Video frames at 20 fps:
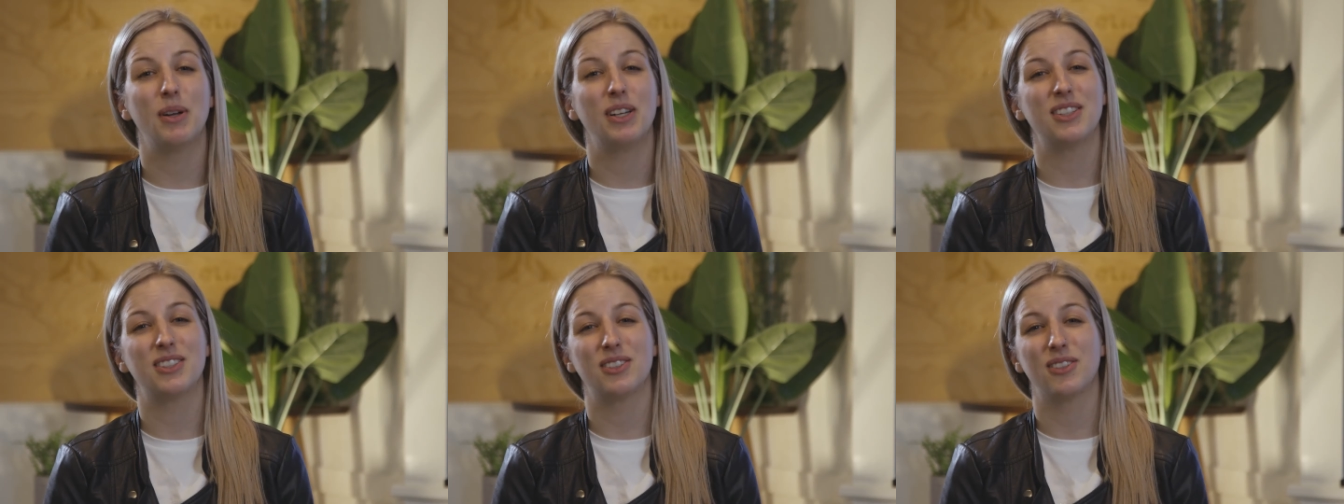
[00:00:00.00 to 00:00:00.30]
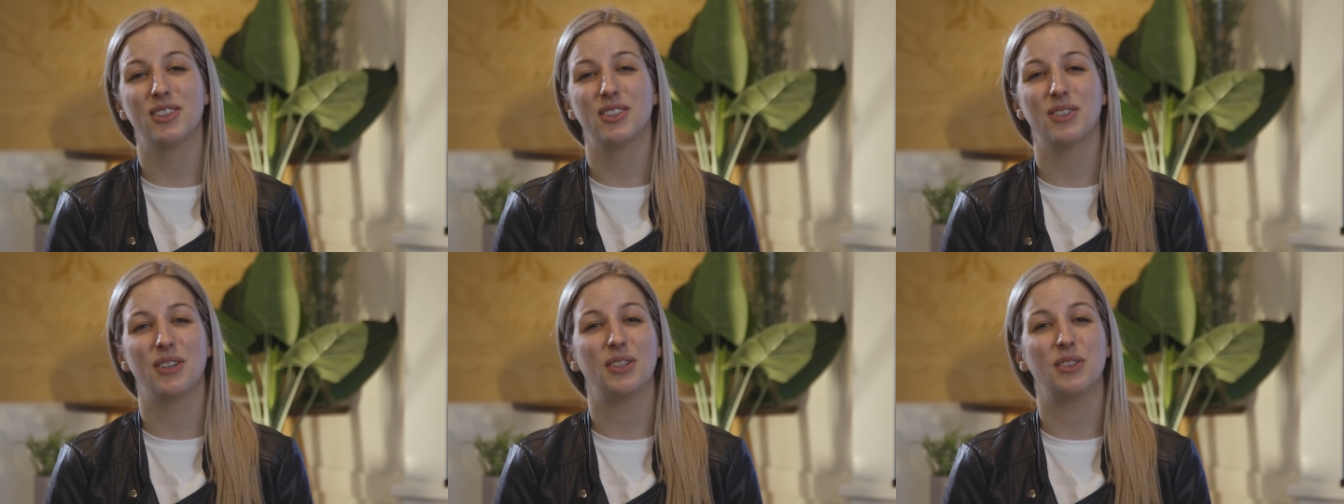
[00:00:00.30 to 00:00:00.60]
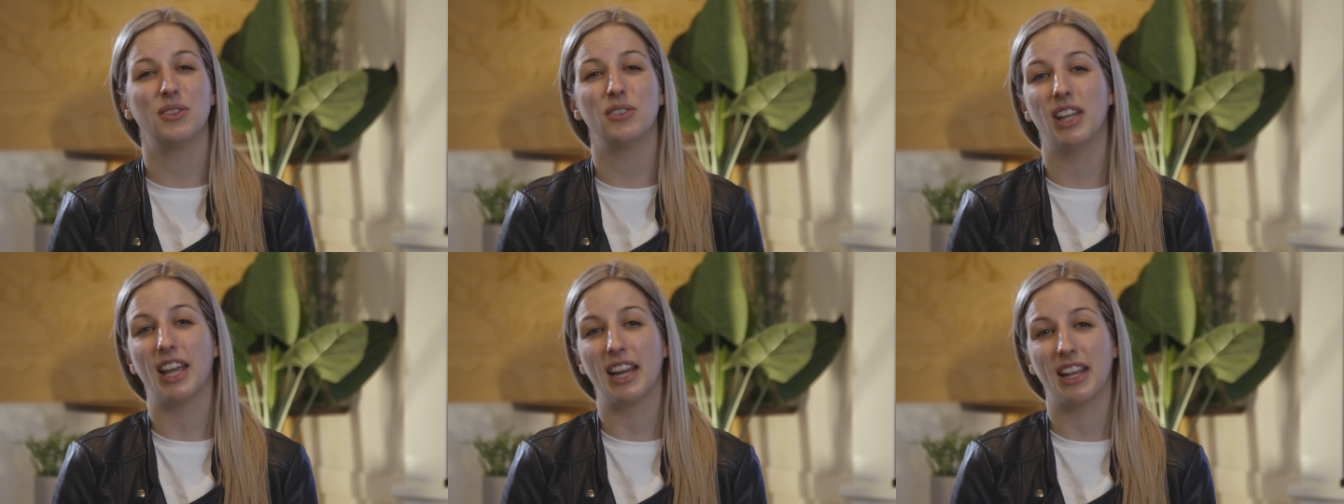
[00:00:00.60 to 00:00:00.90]
it's also a
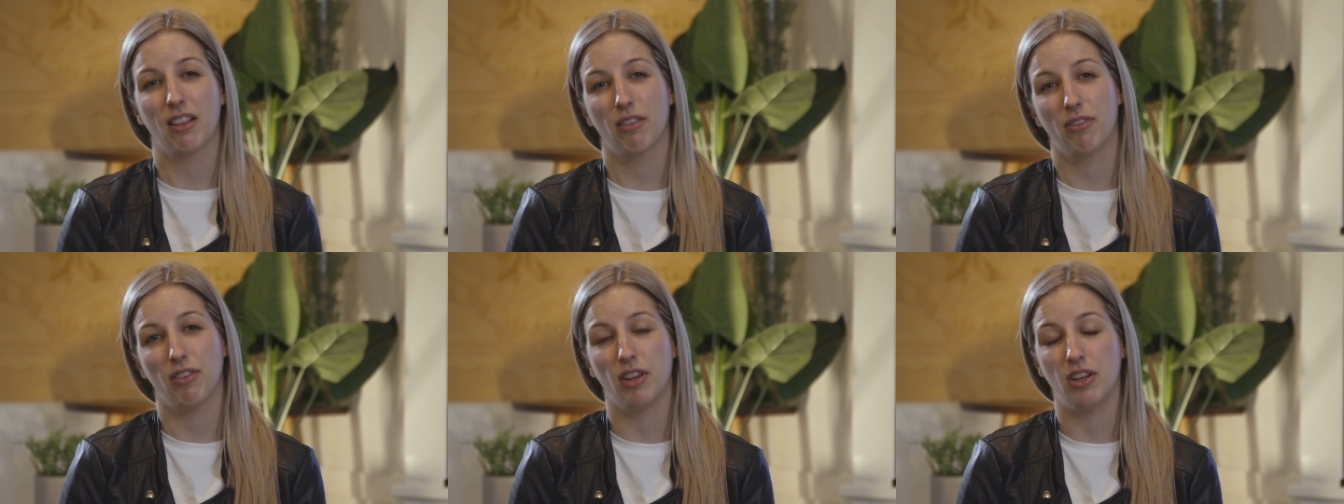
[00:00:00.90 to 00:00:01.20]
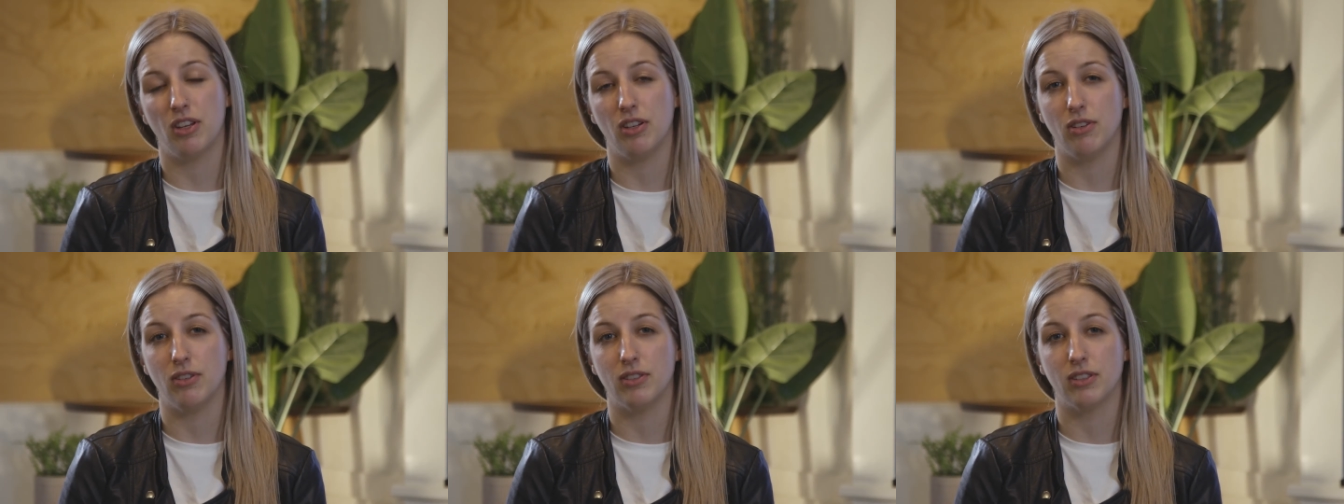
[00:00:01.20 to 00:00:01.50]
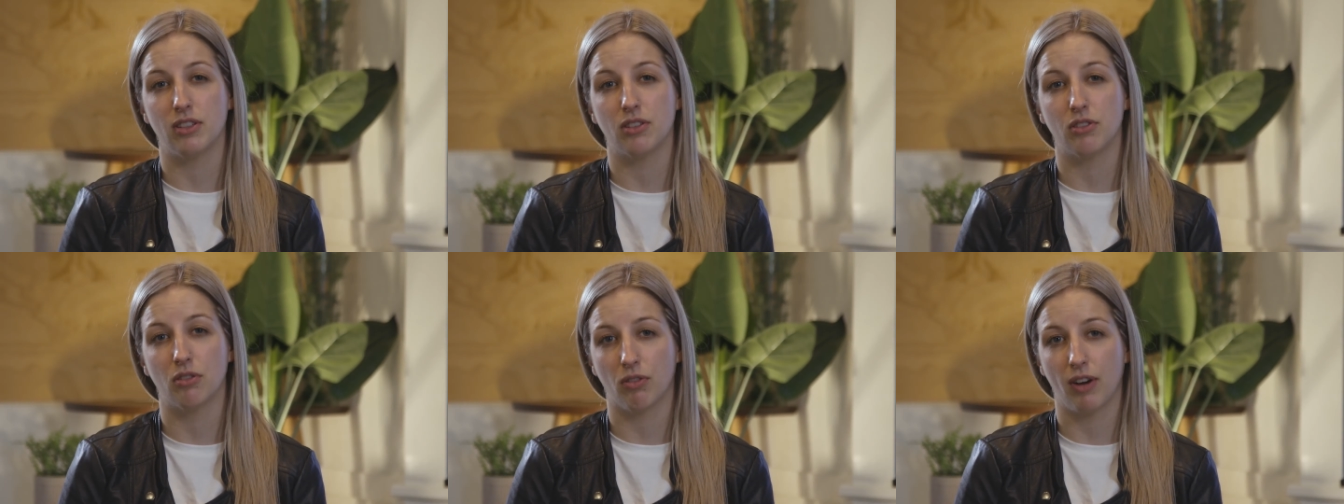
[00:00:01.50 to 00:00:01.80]
good length for the user
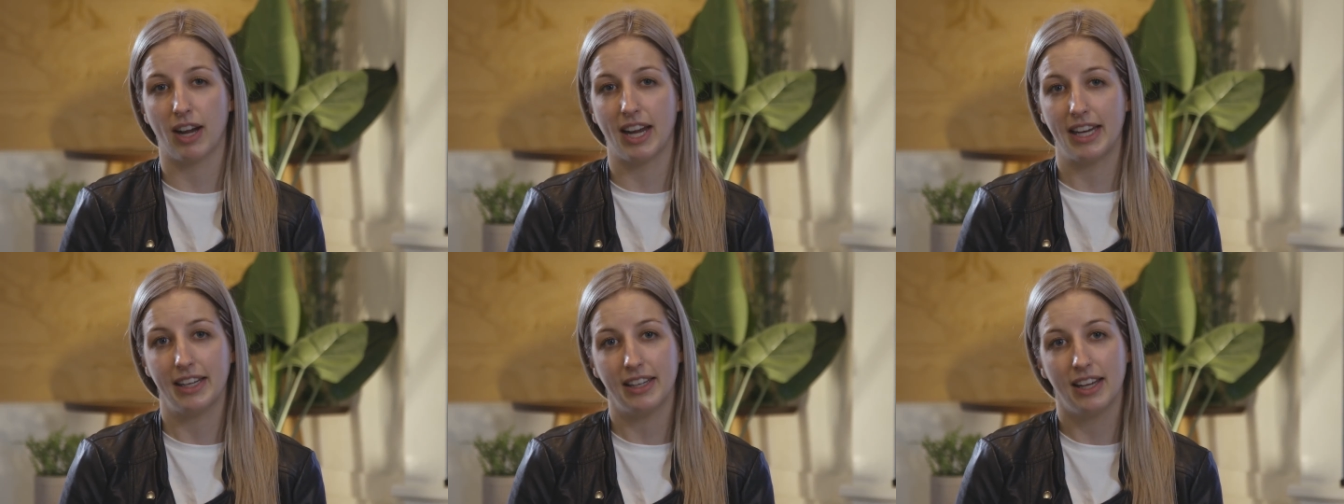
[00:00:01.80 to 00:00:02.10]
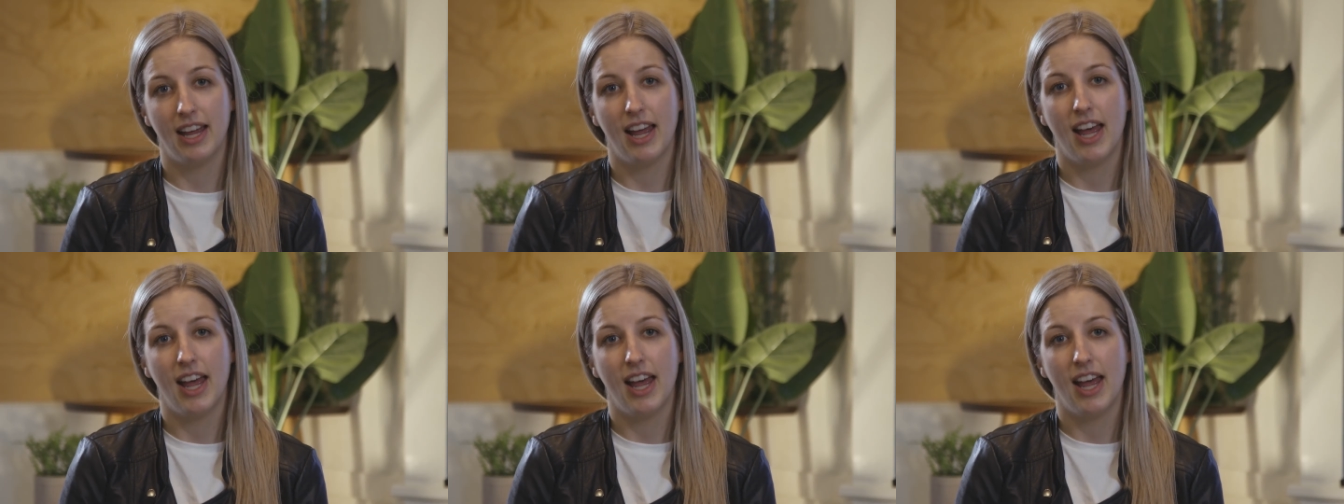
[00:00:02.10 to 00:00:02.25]
to read.